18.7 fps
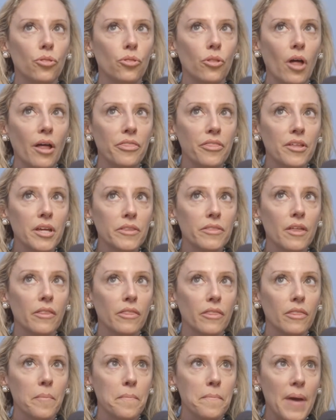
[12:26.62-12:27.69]
think
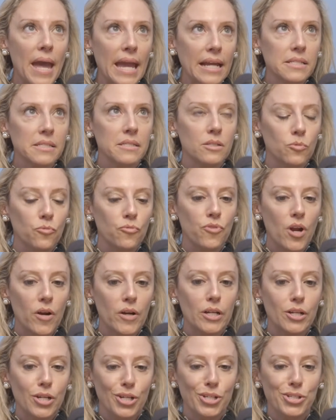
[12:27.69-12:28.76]
that the banks did a
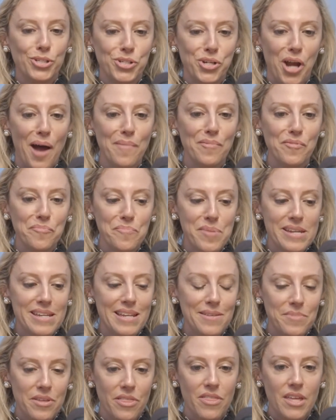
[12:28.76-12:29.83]
very good job of
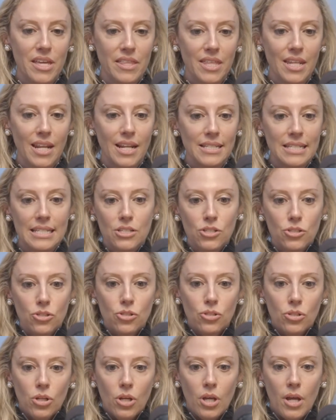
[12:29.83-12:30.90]
making me think that I didn't
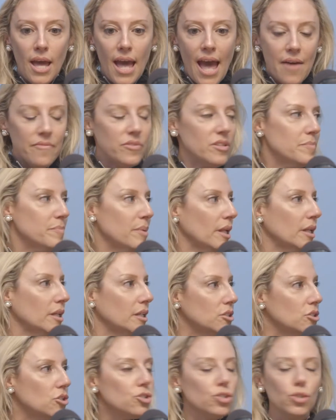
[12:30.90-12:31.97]
have the
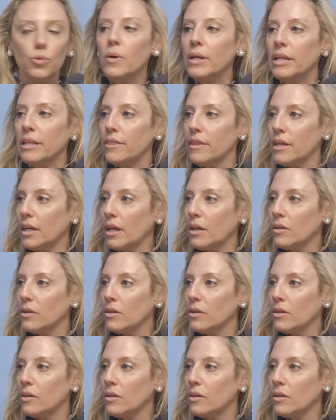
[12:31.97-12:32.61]
ability to do anything